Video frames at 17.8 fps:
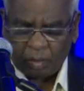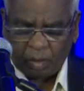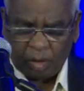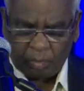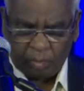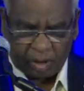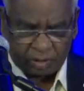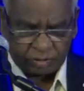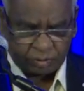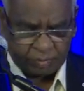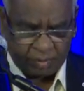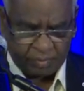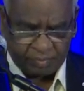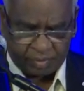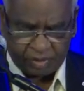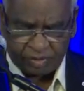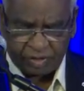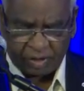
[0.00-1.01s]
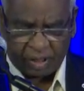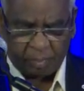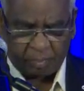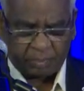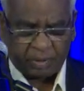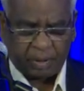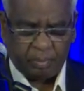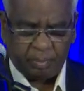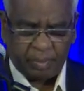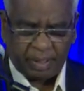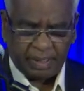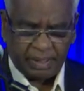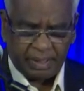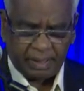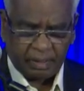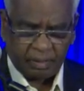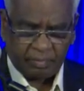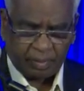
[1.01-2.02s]
Romans 5th chapter,
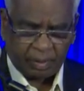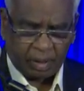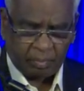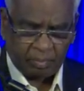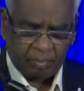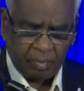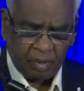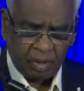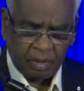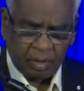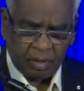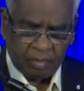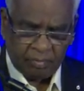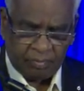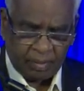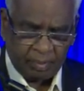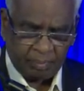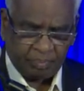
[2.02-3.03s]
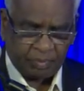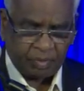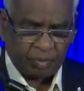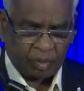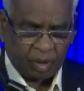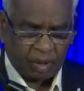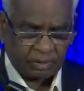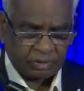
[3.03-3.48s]
beginning from 5th